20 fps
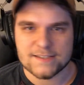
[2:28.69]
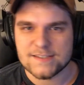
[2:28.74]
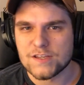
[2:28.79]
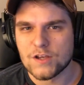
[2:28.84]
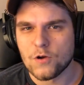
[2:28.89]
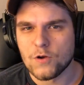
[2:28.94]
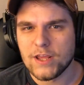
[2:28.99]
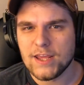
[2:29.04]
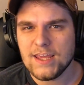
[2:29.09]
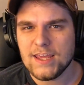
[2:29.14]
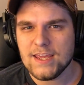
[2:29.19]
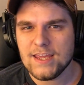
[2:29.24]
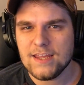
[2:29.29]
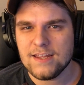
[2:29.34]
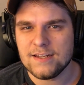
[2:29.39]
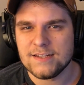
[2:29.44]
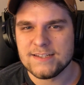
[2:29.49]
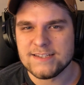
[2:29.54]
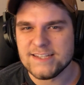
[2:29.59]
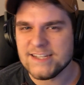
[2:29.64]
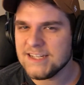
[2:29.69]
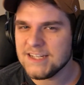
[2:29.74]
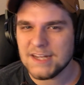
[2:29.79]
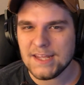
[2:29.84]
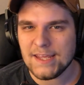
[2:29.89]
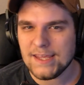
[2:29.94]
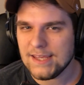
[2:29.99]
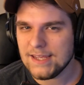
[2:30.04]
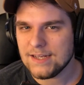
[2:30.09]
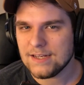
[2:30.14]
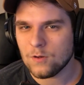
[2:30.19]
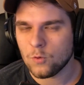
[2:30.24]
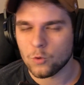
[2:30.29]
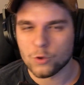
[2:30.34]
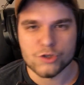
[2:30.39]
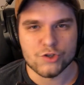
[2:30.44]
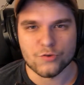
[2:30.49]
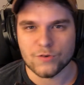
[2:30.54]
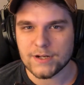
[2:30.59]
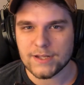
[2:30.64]
So he didn't eat
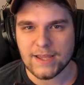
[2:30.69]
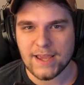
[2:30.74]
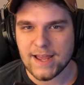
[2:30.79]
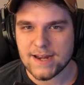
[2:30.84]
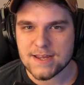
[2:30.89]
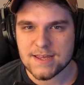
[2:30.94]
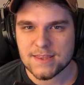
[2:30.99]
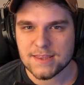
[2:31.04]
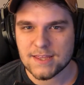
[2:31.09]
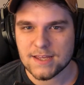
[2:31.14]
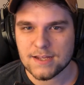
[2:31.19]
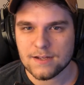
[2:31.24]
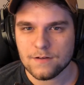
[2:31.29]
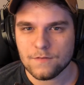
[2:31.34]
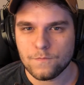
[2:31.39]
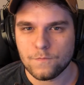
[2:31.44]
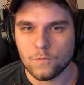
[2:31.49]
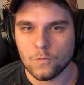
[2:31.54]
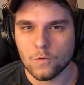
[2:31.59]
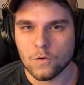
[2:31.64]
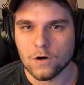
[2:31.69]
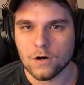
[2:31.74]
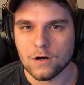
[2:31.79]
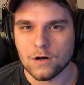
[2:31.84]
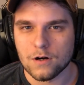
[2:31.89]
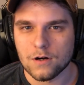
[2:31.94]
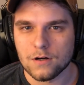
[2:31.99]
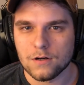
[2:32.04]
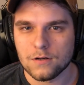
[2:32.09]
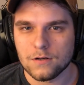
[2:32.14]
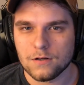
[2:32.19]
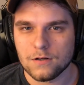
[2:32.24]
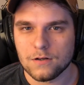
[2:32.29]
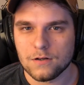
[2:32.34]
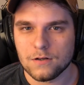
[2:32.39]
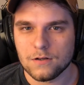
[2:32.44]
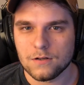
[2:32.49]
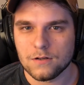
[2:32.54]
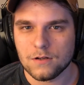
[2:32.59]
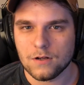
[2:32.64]
or drink anything for
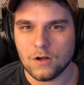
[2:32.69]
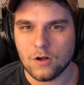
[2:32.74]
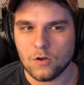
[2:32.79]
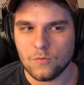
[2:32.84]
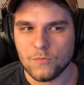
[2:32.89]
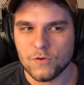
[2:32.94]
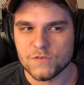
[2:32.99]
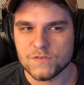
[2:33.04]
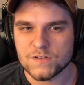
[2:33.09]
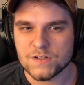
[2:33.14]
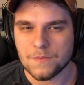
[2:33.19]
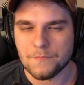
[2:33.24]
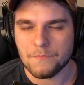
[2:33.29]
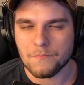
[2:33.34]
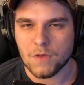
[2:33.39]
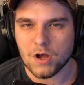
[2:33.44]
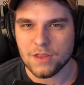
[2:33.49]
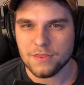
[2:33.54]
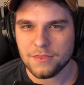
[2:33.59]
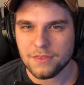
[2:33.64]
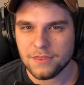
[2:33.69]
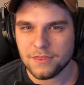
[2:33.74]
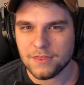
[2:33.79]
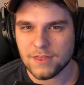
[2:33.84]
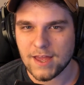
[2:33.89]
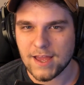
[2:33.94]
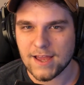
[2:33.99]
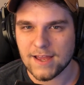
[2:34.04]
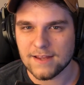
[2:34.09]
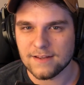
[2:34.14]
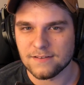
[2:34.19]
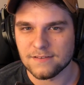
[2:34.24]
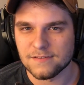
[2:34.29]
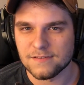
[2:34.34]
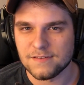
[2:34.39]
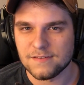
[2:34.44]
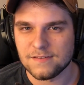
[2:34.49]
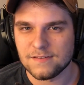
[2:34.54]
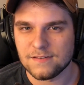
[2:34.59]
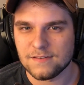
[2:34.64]
almost a month,
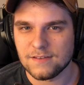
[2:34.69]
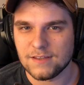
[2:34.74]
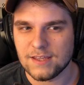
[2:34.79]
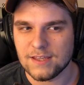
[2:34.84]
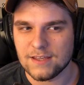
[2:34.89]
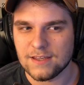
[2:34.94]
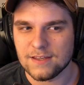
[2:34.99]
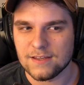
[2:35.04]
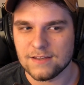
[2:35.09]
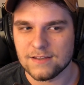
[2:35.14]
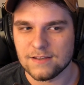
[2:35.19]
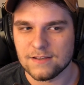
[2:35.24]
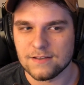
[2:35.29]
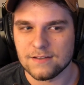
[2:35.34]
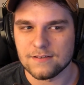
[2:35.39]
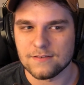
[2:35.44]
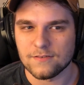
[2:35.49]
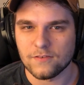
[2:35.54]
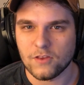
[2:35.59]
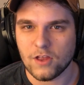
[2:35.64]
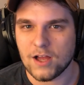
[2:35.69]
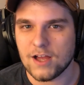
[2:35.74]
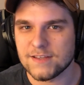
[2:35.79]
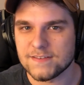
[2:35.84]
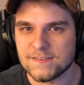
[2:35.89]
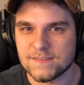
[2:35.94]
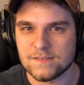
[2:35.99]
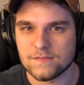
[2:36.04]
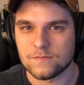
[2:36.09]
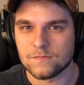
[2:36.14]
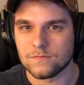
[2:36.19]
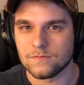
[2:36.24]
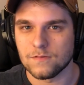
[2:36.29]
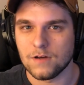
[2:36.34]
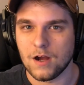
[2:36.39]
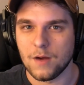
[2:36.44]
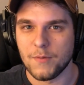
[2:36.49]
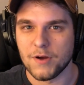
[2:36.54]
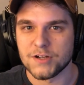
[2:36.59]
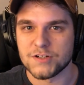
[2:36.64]
and he lost
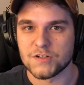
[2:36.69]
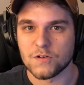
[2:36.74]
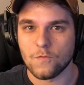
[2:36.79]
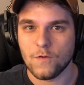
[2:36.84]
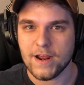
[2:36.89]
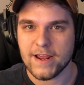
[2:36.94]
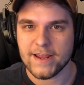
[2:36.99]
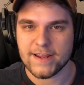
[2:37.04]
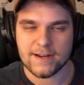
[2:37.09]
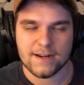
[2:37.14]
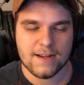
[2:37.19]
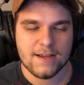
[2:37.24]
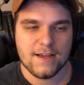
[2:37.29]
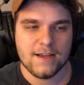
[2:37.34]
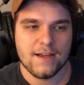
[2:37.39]
a bunch of weight.